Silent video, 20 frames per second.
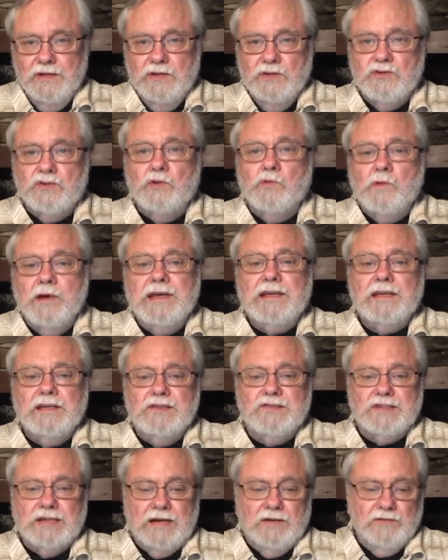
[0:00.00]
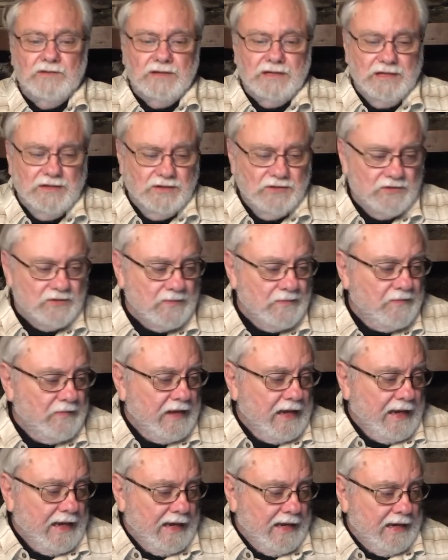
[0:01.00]
So Winkie sound is
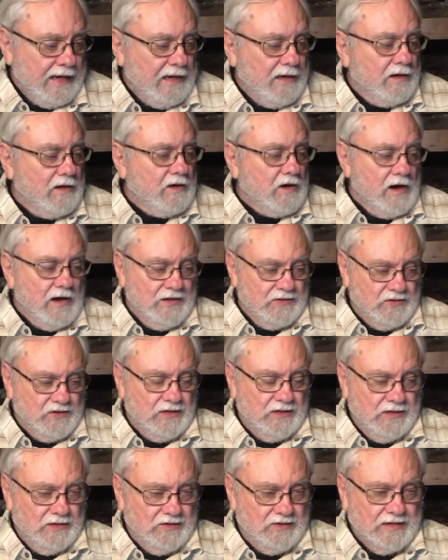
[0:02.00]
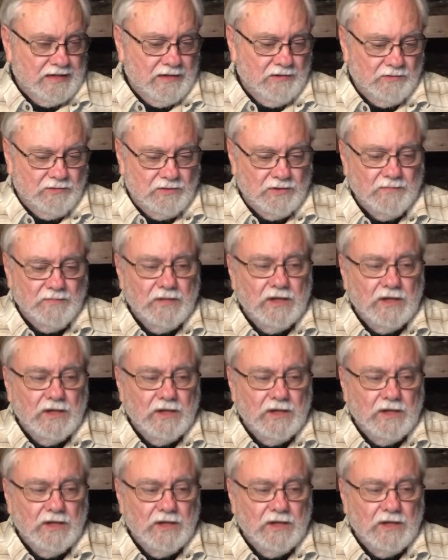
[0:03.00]
a consonant sound.